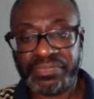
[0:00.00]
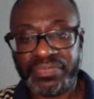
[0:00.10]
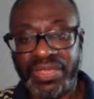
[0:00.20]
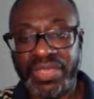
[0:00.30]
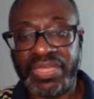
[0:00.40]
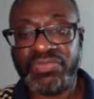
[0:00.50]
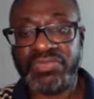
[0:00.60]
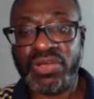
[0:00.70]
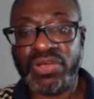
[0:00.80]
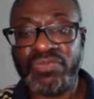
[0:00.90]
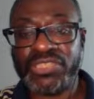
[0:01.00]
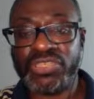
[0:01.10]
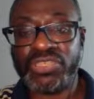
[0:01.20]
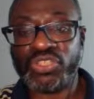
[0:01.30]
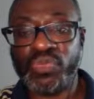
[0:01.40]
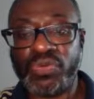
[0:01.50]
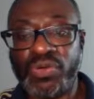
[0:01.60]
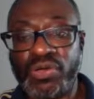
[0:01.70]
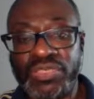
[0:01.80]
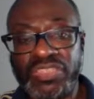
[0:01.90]
And even though they went to a Super
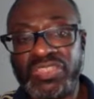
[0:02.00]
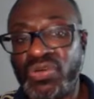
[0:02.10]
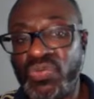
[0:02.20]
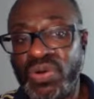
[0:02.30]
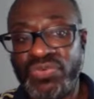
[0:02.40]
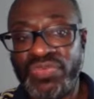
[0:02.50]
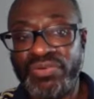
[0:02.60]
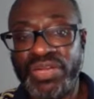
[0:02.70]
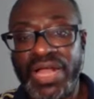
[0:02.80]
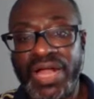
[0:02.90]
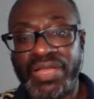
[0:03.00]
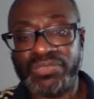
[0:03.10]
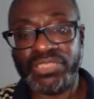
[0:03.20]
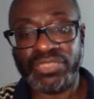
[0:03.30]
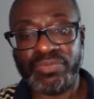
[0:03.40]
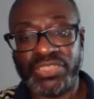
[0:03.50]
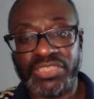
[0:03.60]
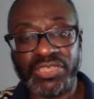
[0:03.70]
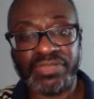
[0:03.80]
Bowl, they still weren't very high on Jimmy G.